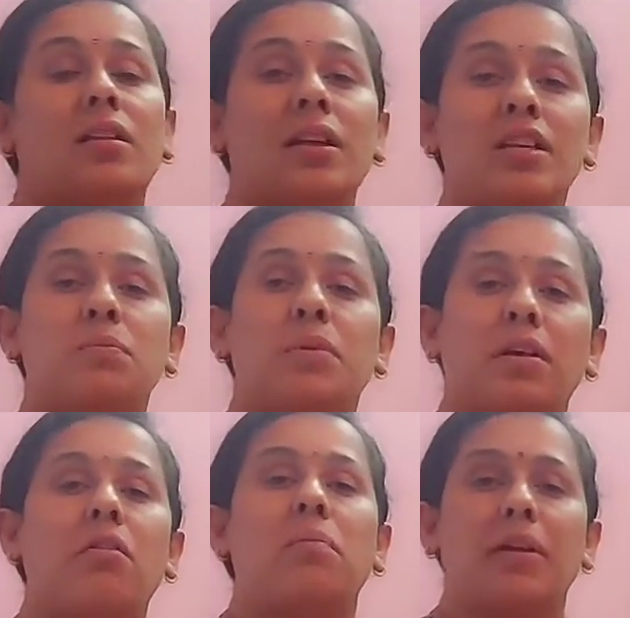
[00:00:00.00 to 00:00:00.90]
These
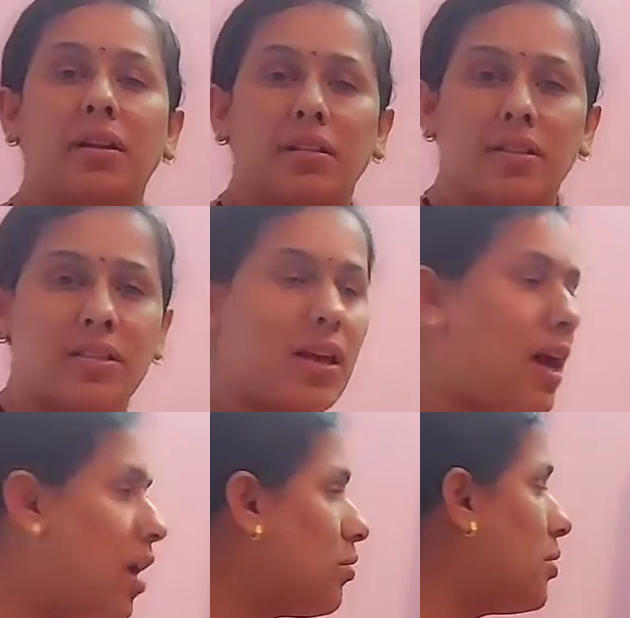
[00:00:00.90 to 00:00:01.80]
p orbitals
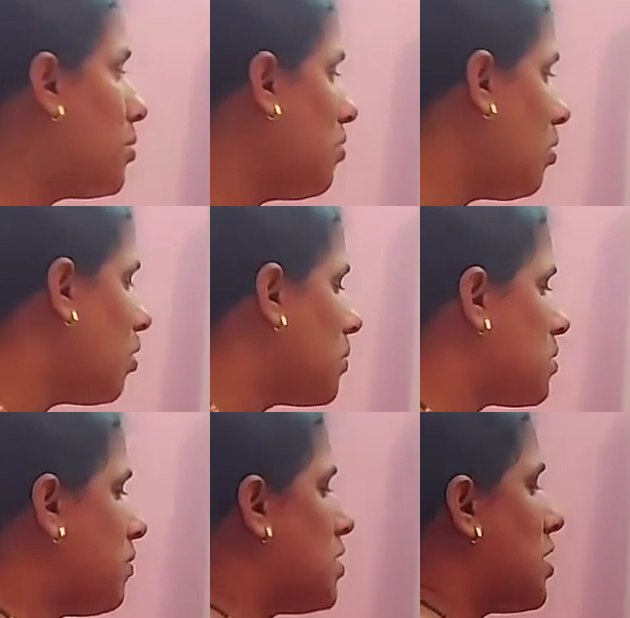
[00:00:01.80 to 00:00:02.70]
have the two
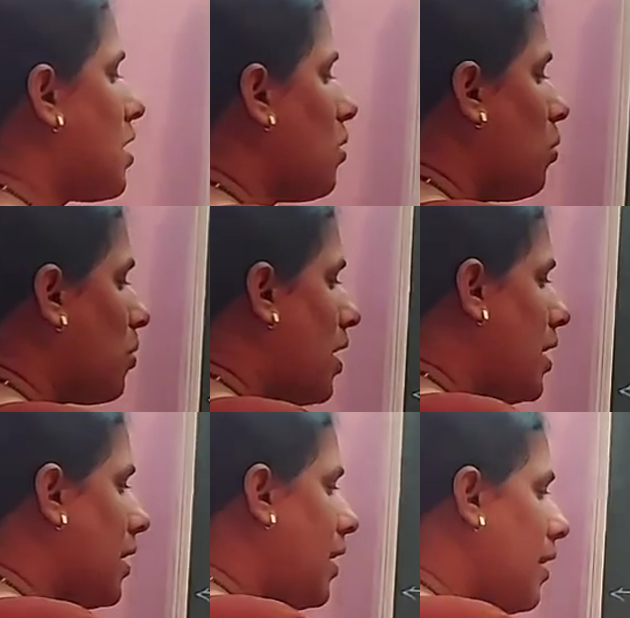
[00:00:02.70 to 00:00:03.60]
lobes which are
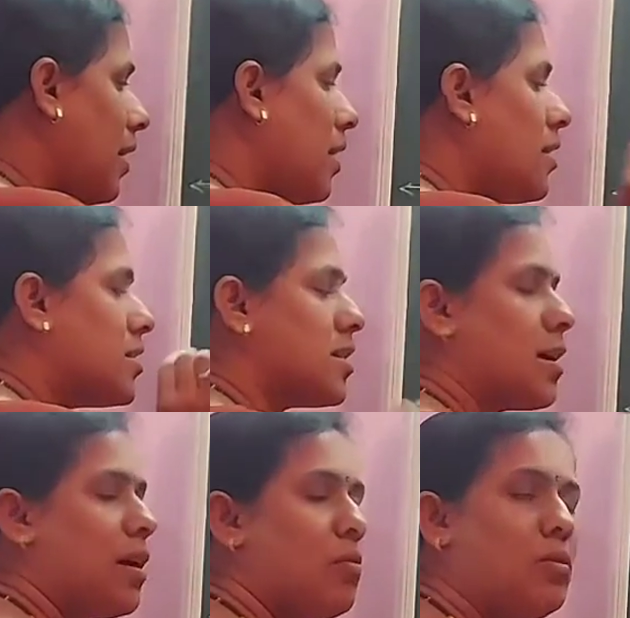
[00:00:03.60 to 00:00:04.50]
located
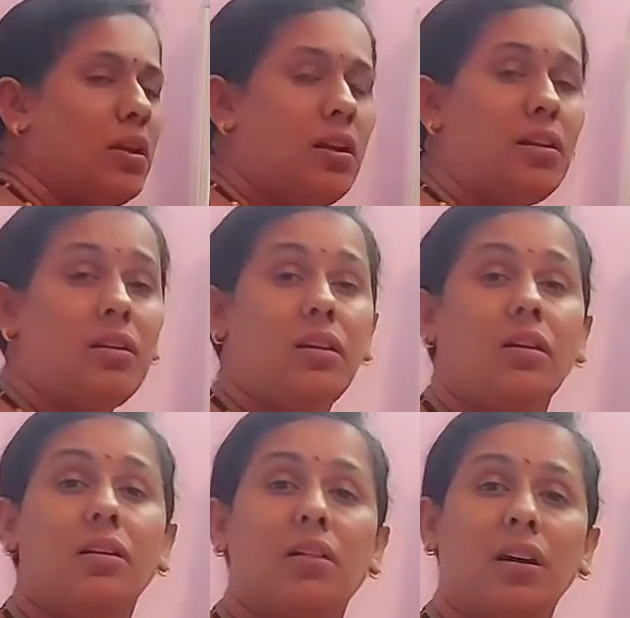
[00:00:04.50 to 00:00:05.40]
surrounding
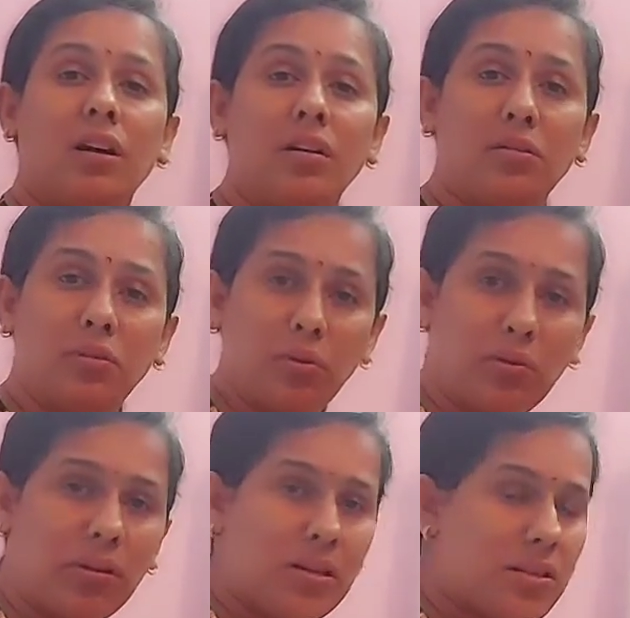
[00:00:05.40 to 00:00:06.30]
the
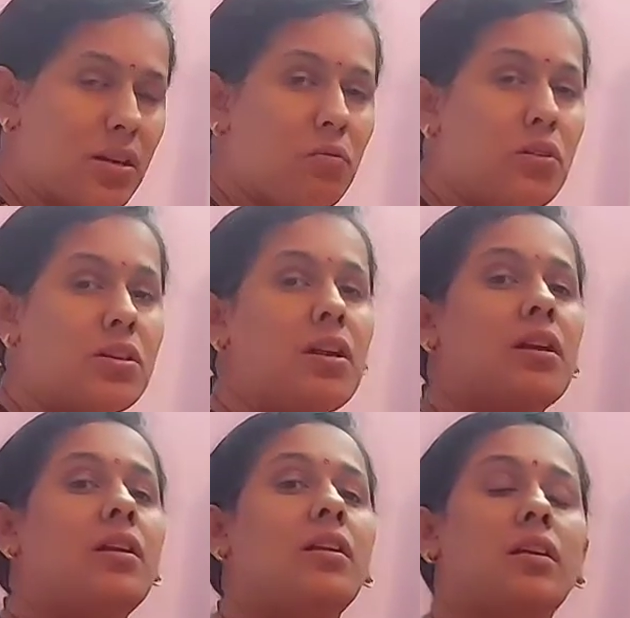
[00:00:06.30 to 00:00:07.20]
nucleus and which are
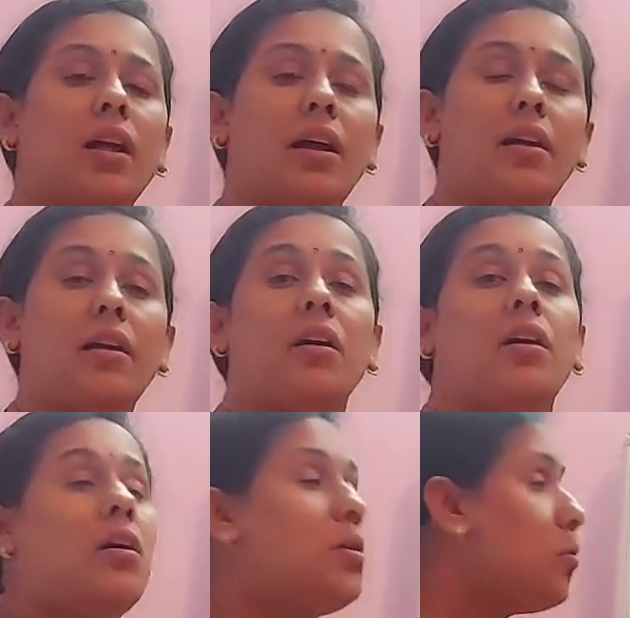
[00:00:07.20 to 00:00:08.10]
inclined
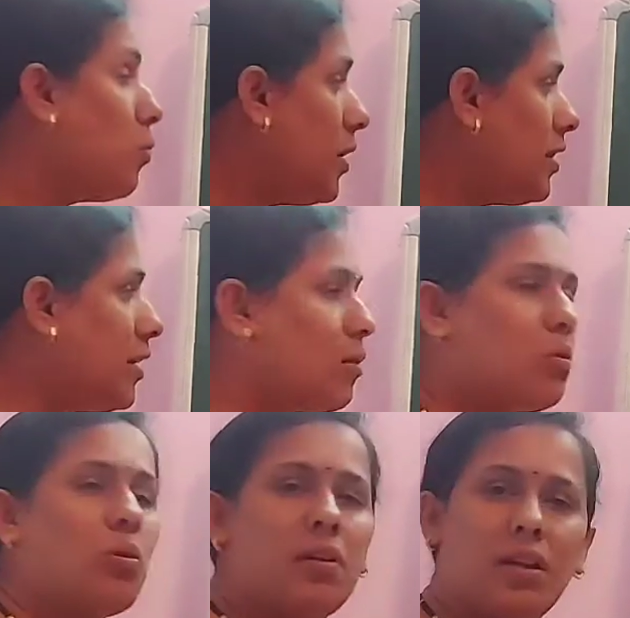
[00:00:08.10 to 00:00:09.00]
with the
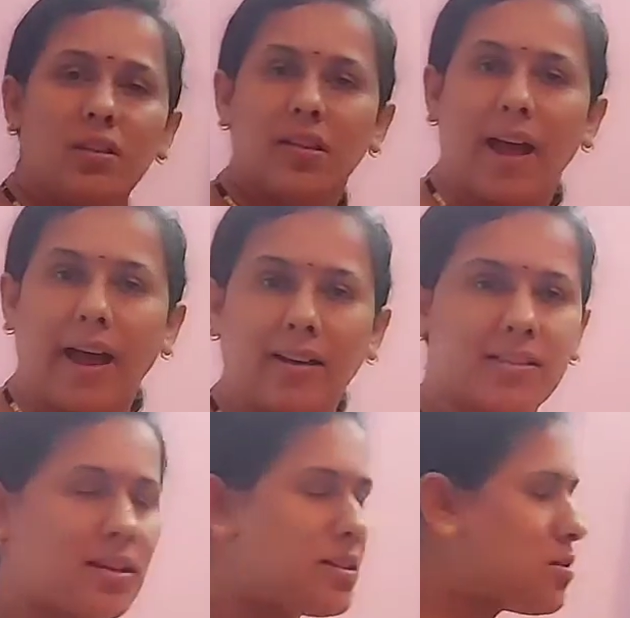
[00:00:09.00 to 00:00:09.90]
coordinate
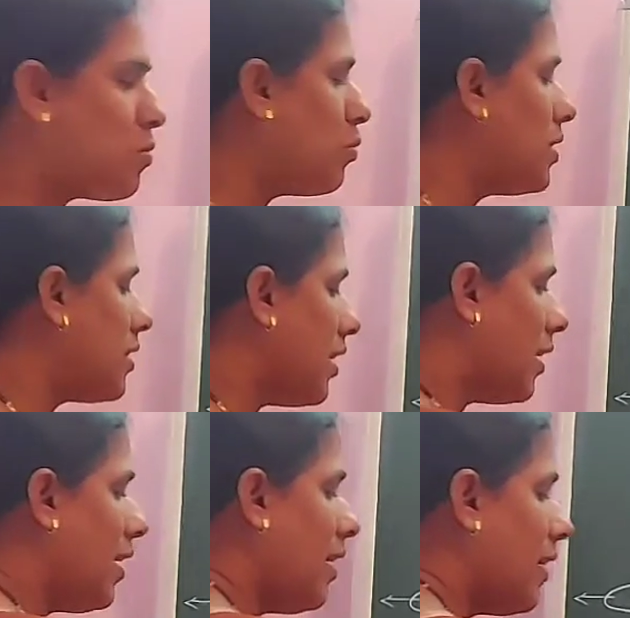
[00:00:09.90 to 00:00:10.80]
axis with
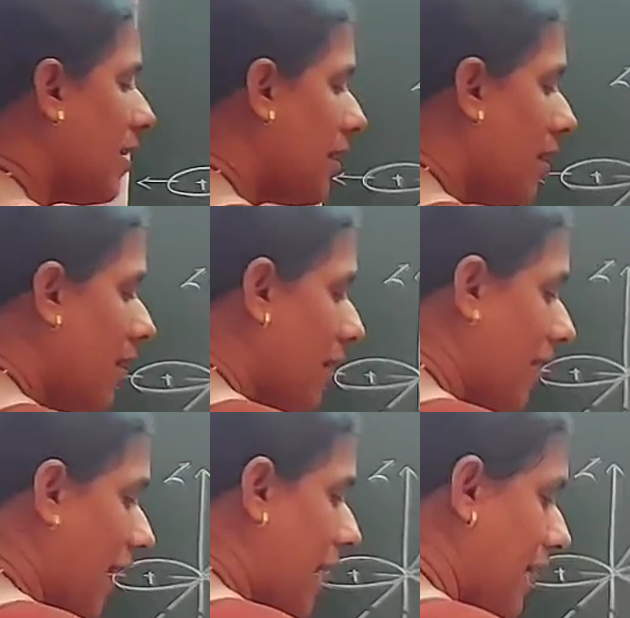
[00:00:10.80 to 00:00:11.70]
a
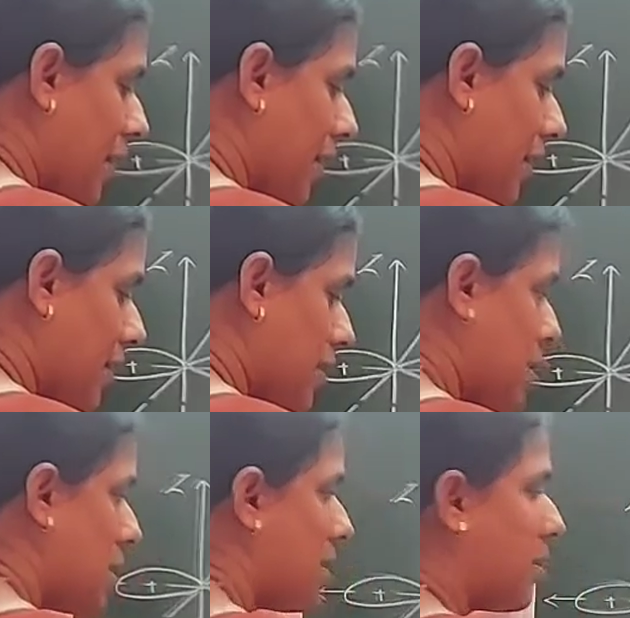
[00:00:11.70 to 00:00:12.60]
90
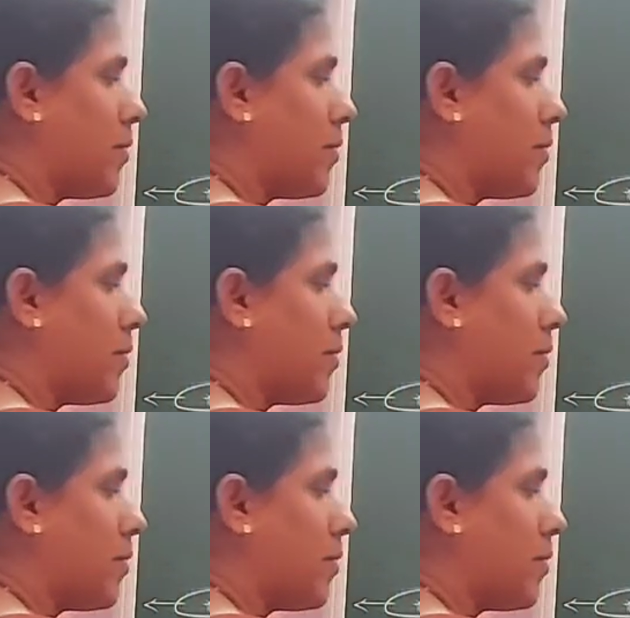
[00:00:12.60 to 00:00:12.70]
degrees.